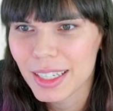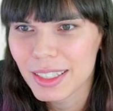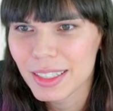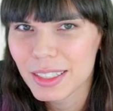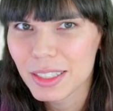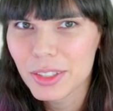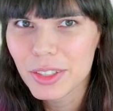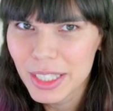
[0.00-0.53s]

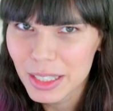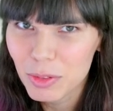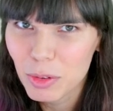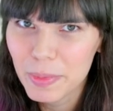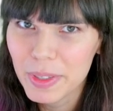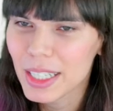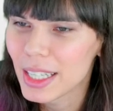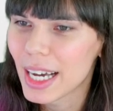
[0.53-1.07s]
Unity will
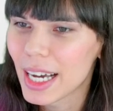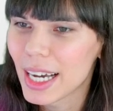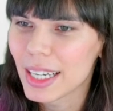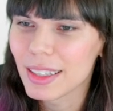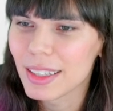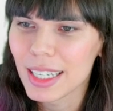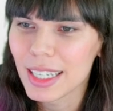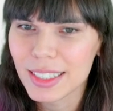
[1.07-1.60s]
be a lot
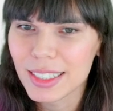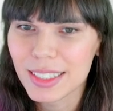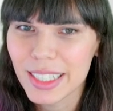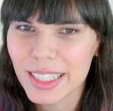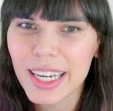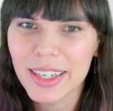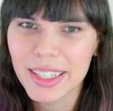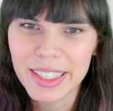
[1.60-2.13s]
less
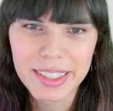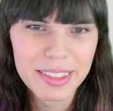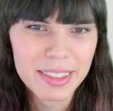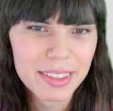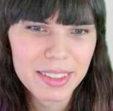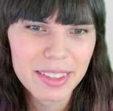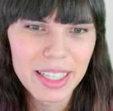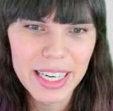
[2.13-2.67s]
scary
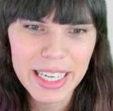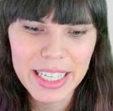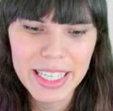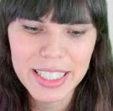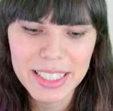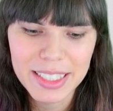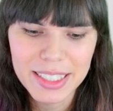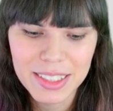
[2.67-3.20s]
than it
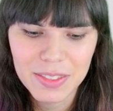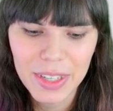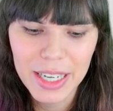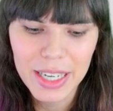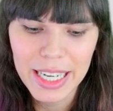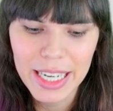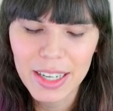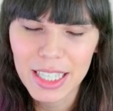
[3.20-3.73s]
is right
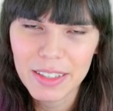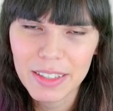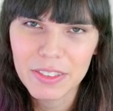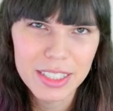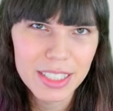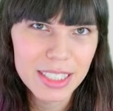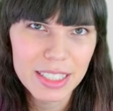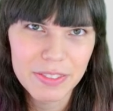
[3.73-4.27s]
now. Like for
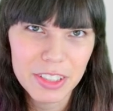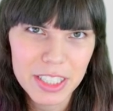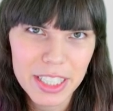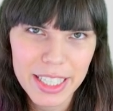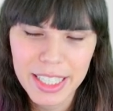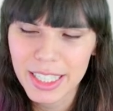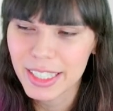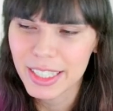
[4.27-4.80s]
instance, if you're
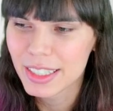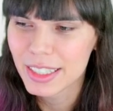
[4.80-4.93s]
taking